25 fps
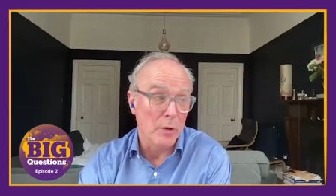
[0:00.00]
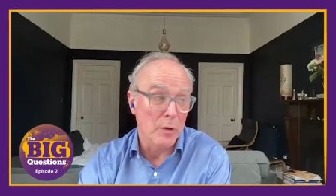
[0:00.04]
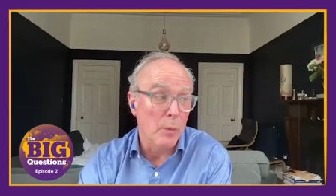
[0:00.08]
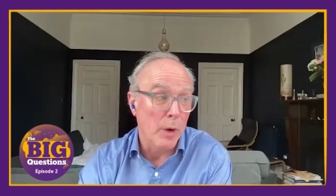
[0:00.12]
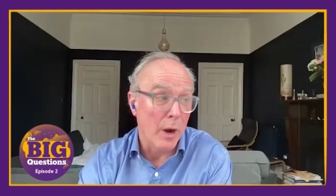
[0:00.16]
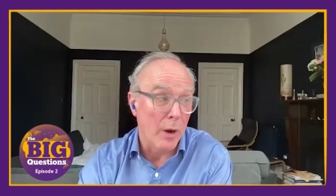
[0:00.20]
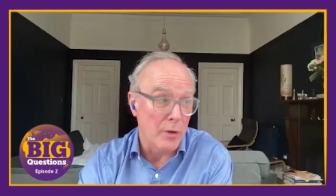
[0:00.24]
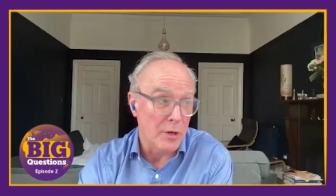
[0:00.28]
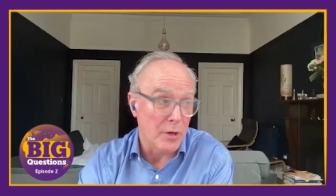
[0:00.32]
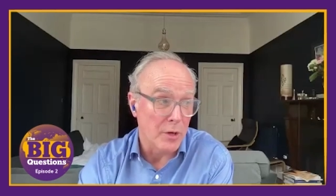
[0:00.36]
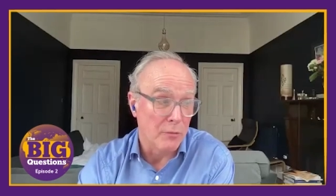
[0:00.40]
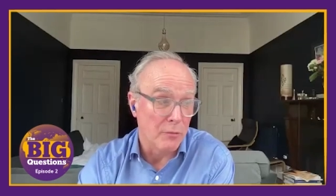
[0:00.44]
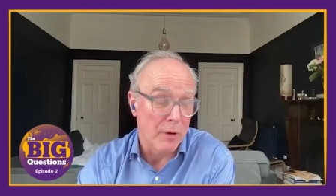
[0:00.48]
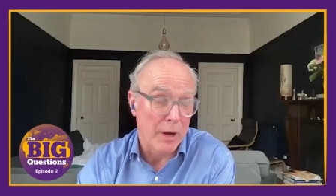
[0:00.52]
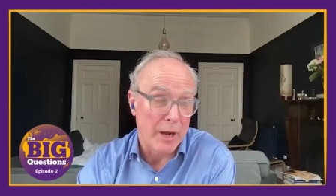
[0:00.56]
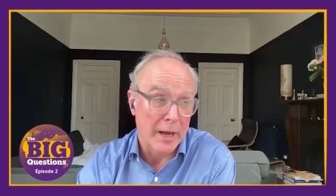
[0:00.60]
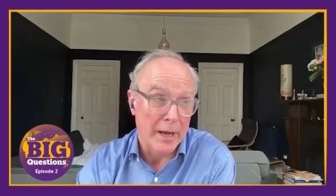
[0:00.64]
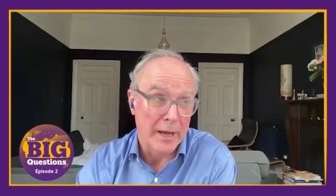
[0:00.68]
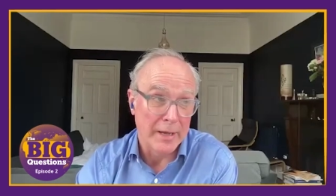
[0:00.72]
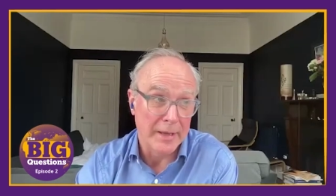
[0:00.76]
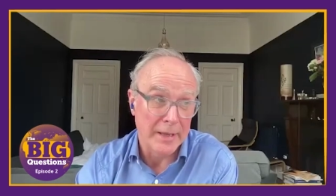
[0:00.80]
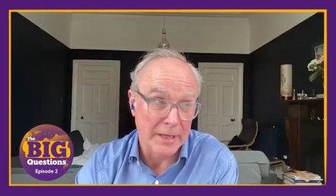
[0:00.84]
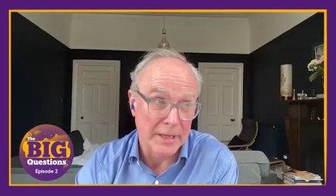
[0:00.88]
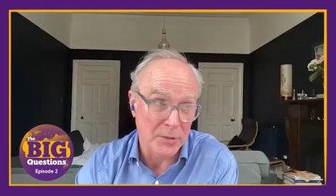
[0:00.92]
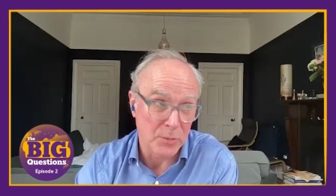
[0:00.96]
well, well,
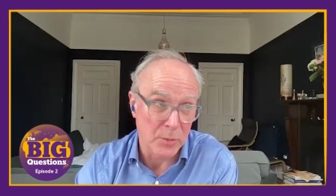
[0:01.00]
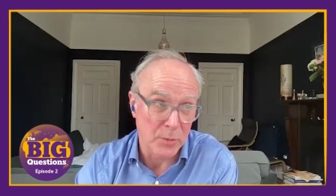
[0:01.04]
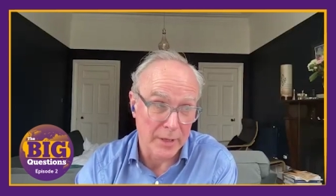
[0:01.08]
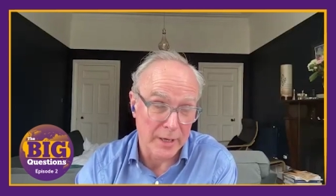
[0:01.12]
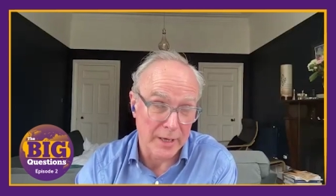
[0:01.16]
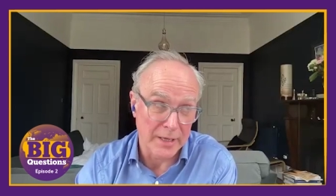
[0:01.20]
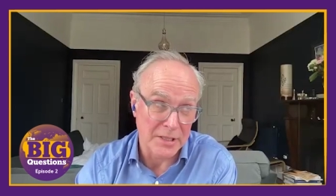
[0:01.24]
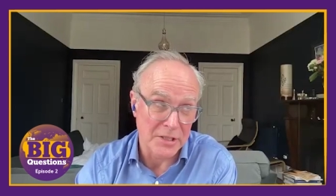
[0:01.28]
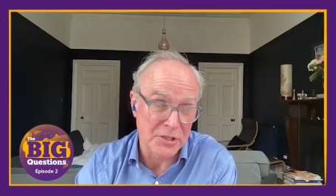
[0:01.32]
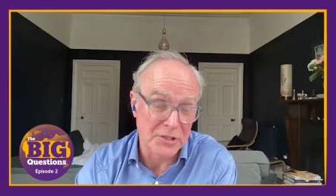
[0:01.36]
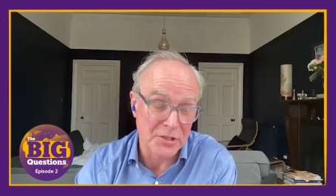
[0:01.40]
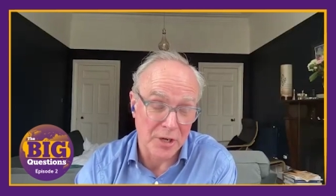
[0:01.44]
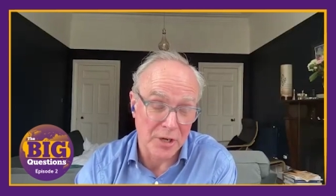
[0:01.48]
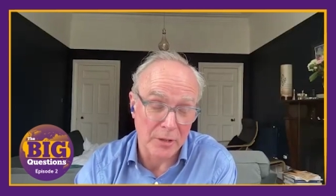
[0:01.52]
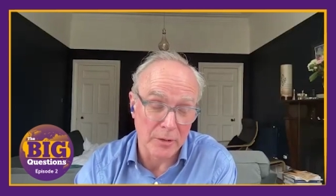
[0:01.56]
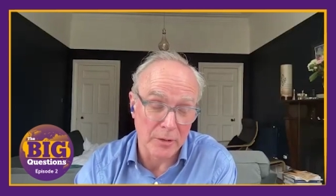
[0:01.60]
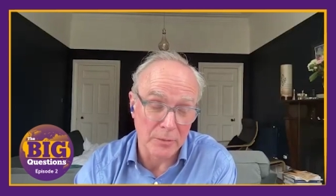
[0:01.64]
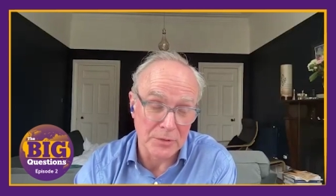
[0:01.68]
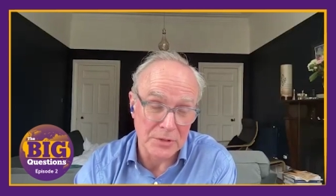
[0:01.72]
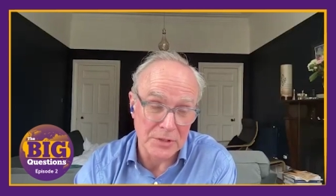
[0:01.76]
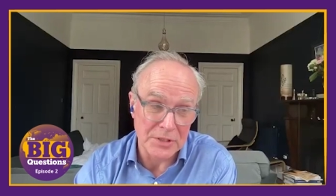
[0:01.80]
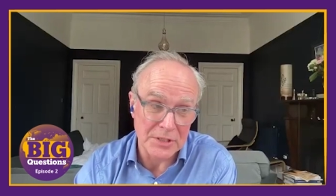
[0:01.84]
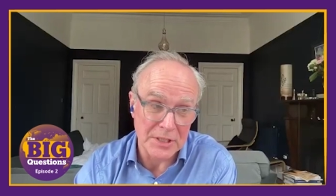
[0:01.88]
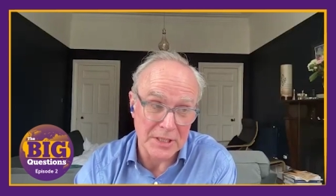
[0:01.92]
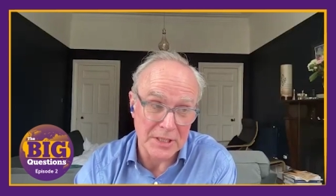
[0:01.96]
you're right, and that's why I
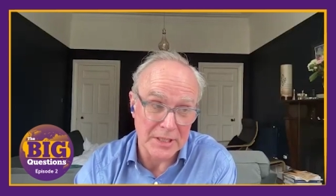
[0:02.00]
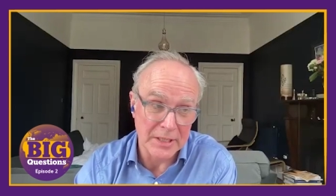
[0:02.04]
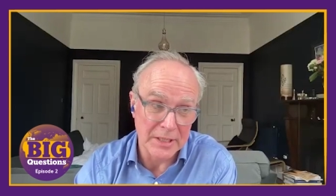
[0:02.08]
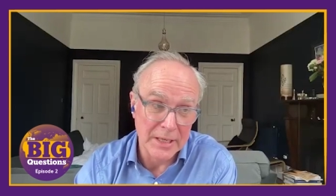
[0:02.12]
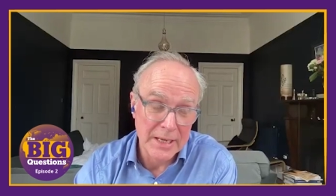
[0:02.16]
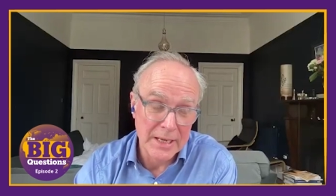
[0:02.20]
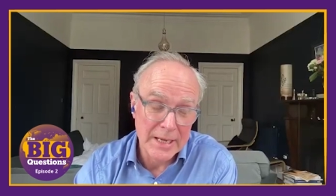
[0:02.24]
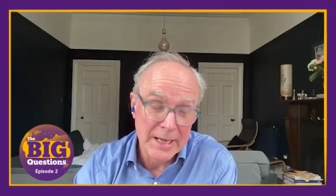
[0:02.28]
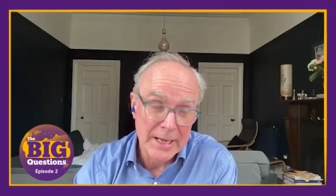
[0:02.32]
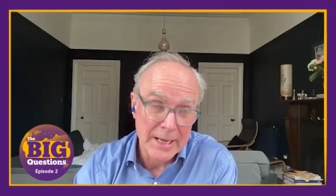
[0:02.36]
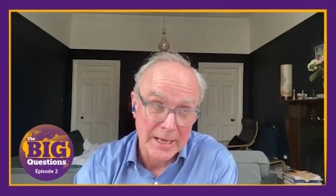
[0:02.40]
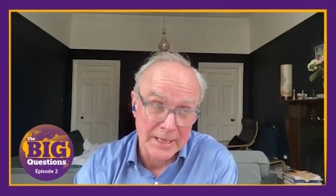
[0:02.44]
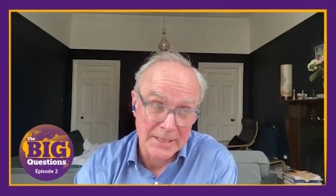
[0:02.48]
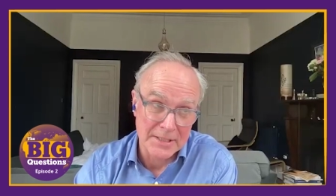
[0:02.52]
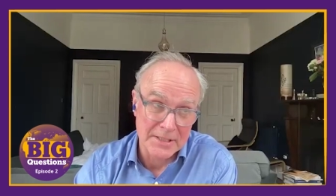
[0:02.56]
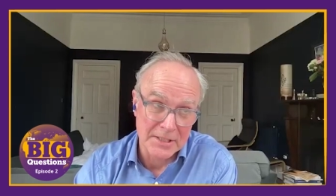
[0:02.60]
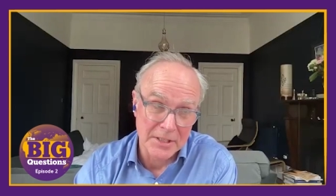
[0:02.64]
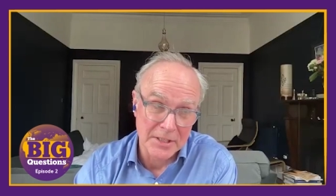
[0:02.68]
struggle to see